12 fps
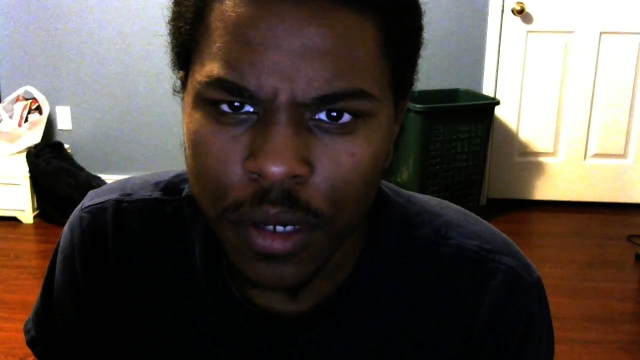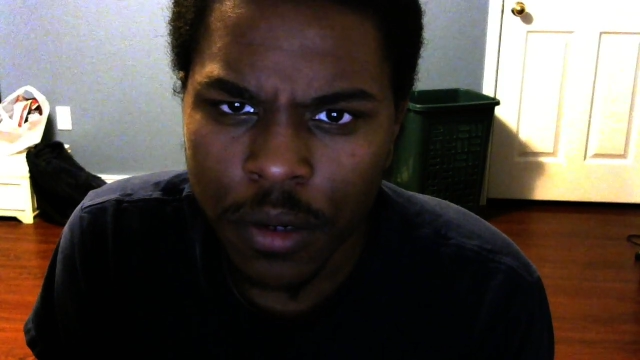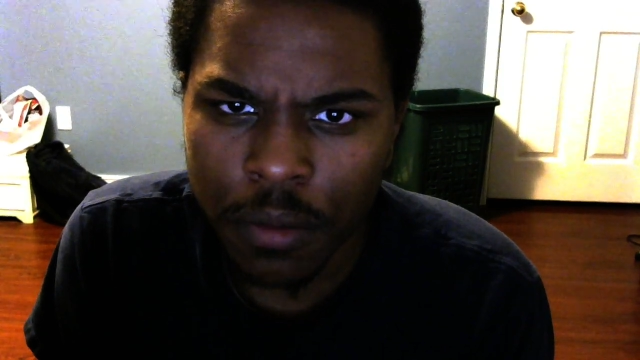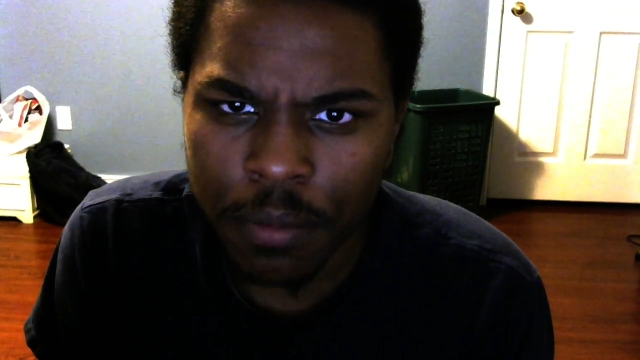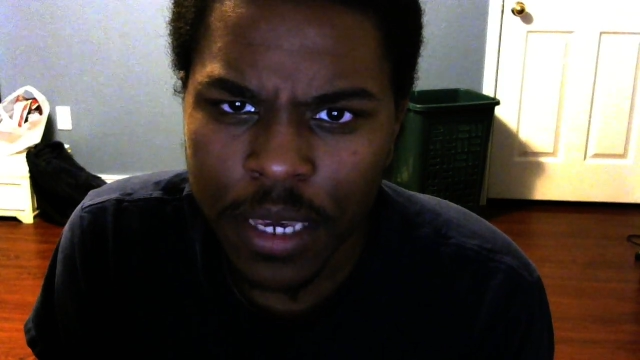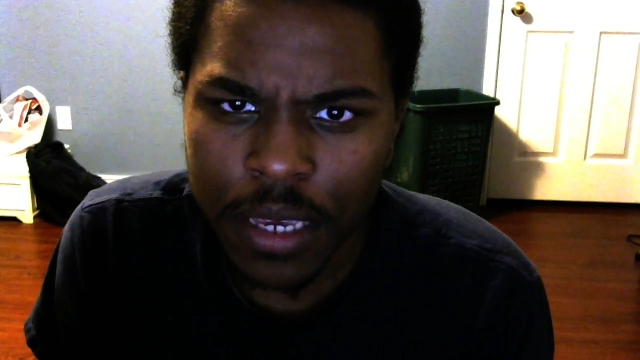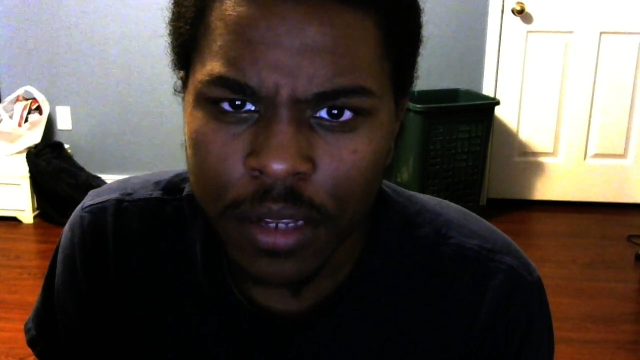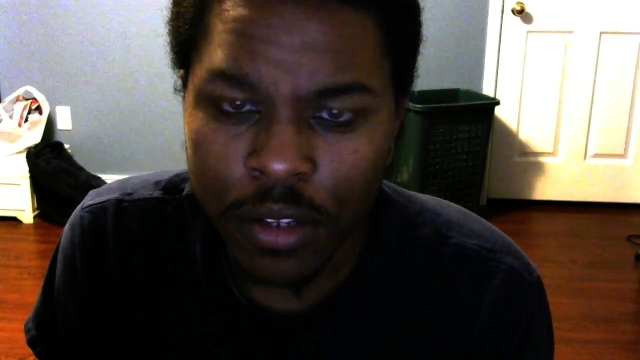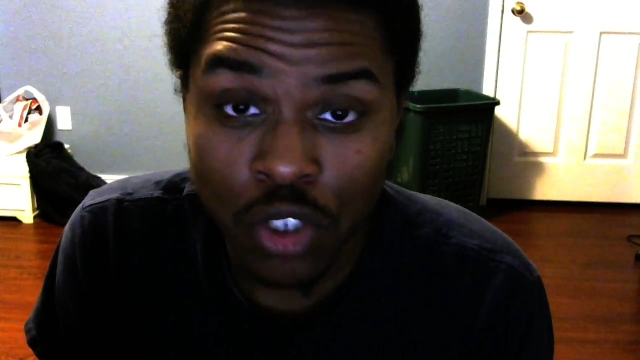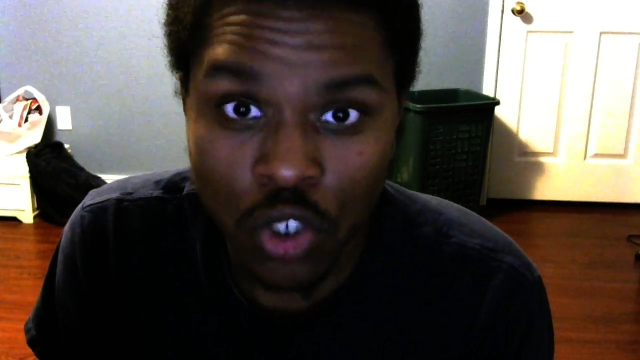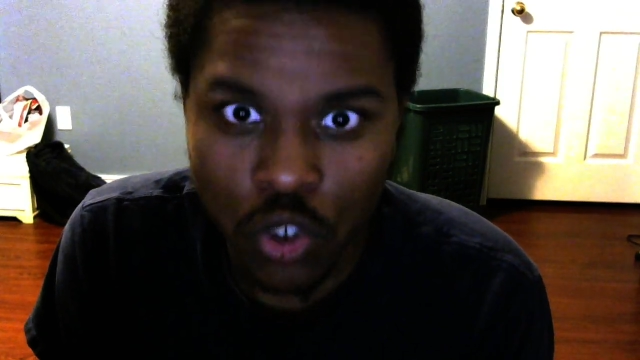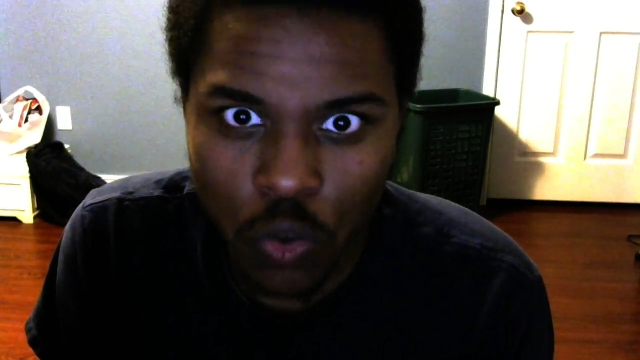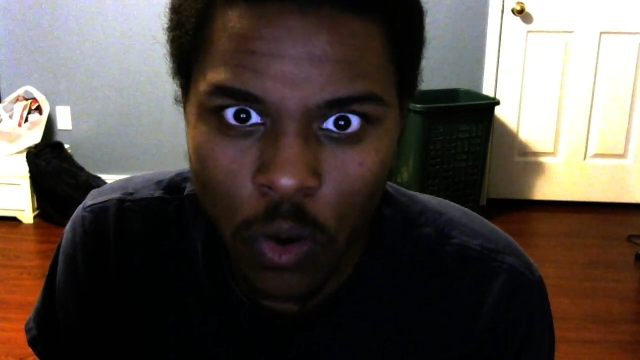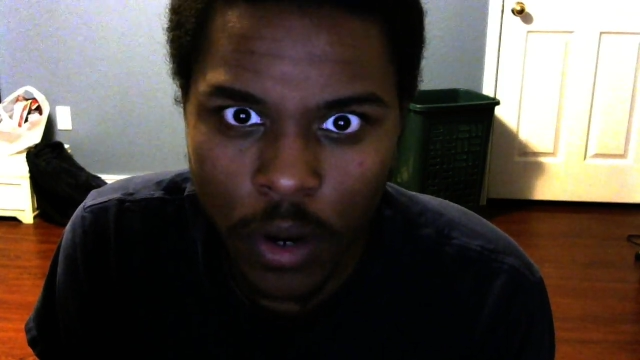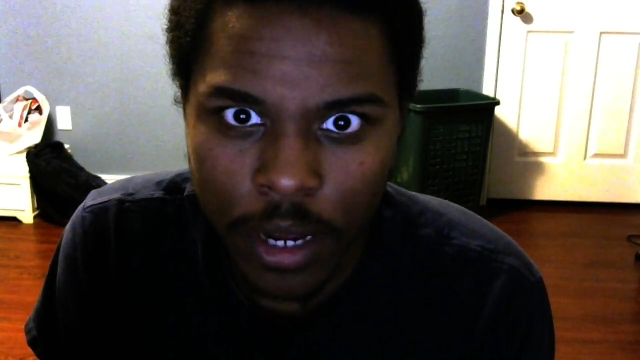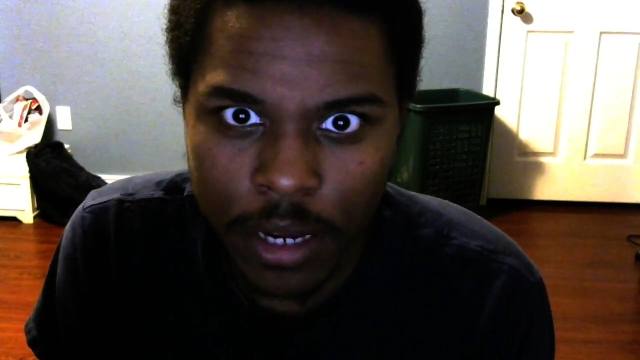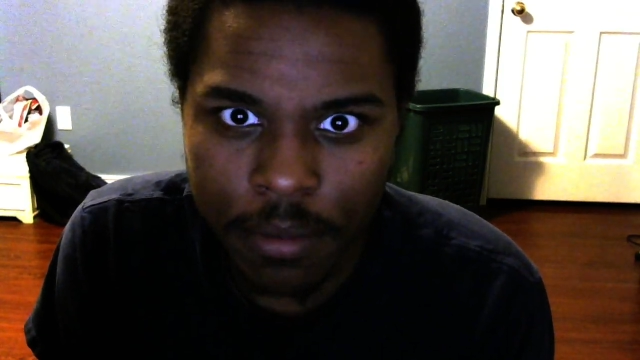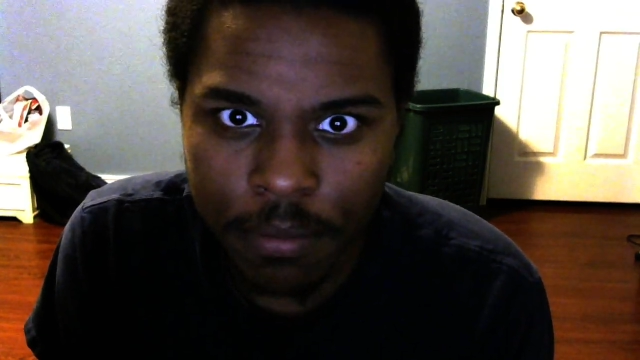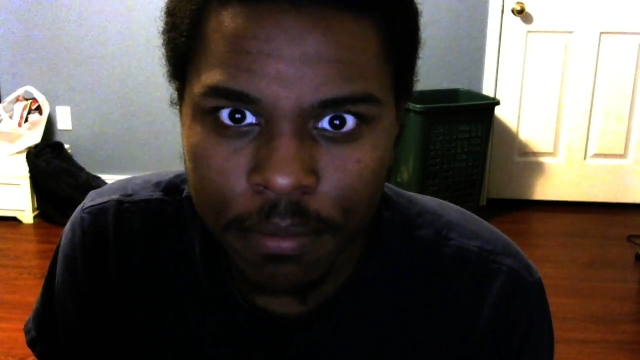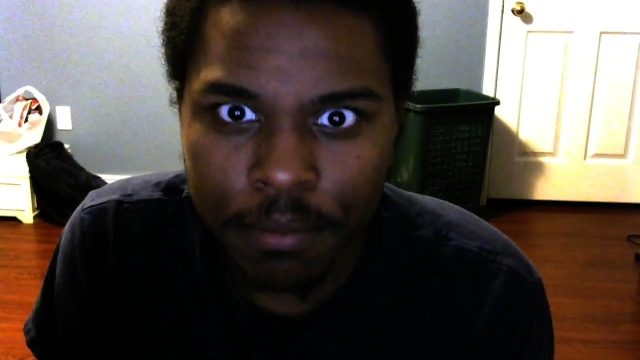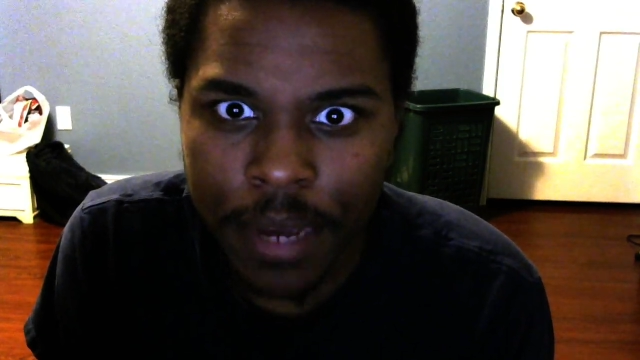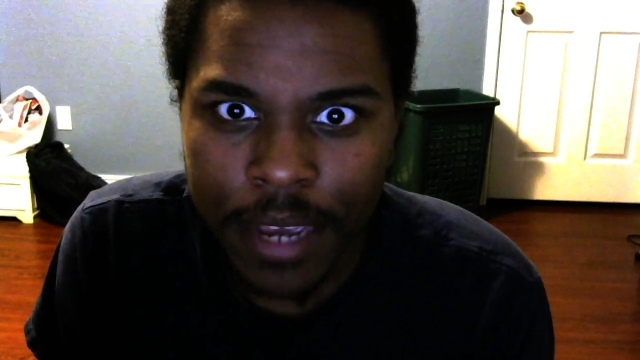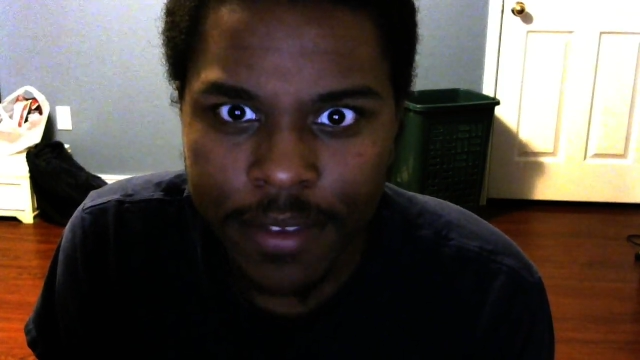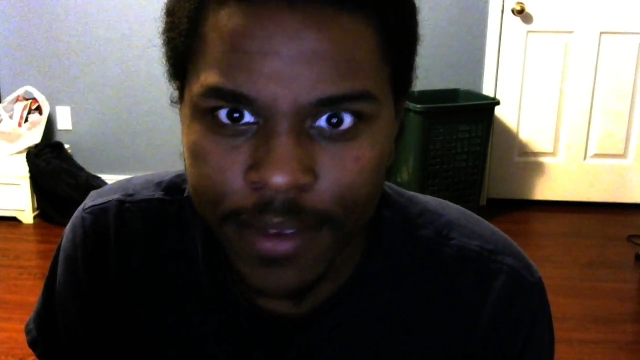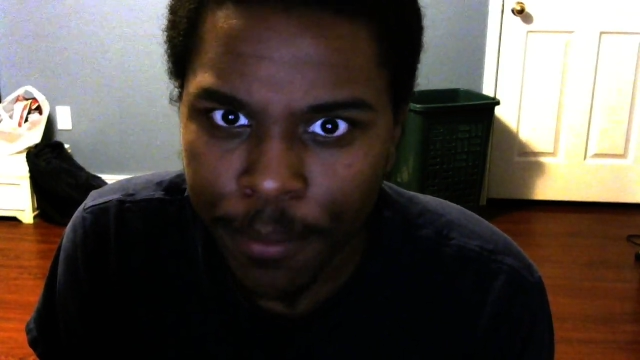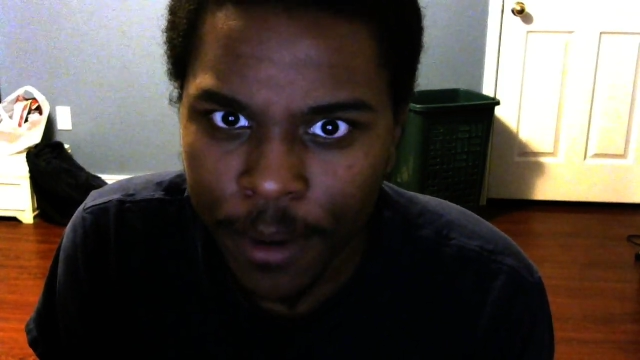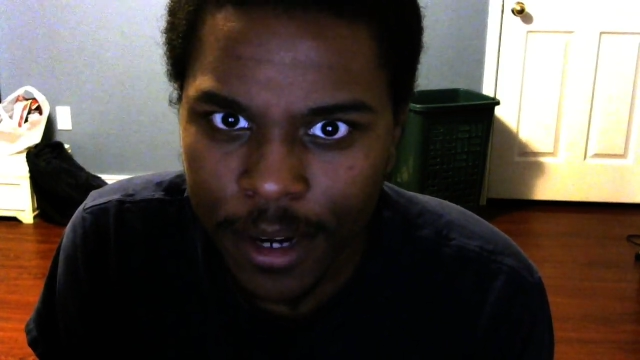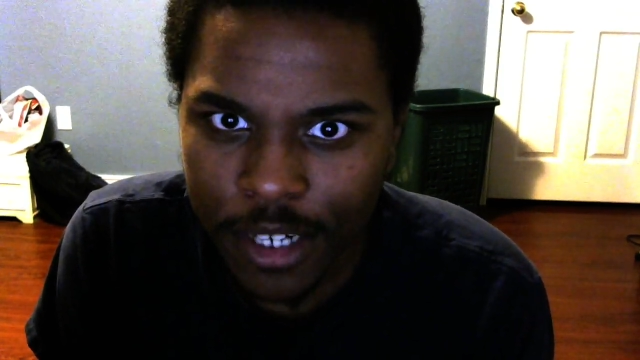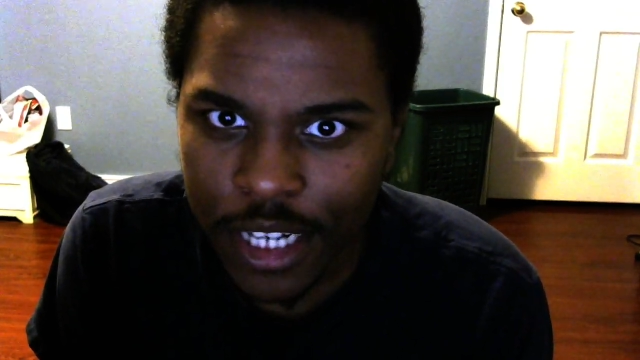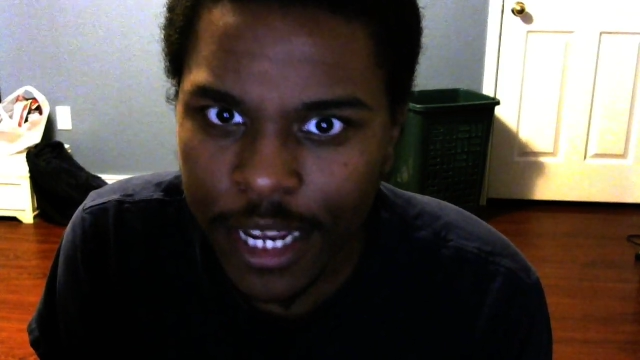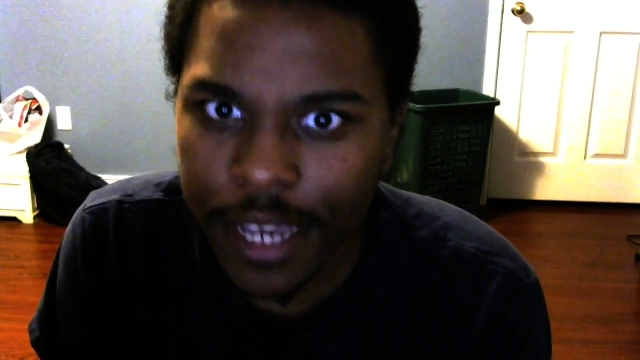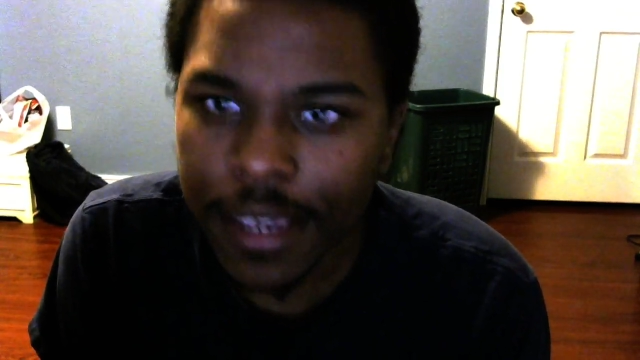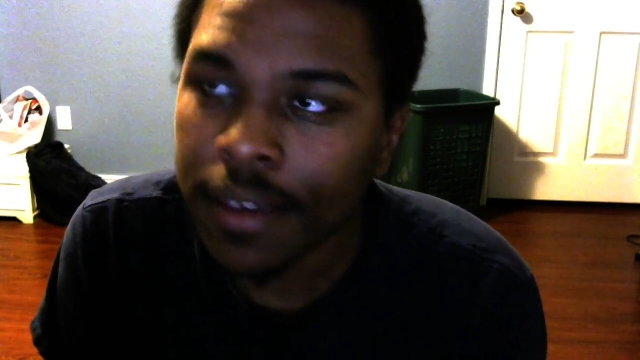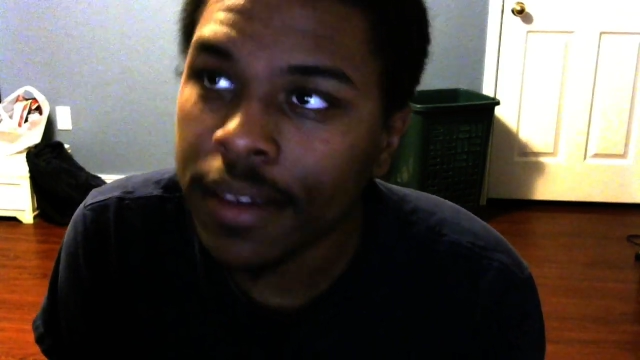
being destroyed by Samurai Jack.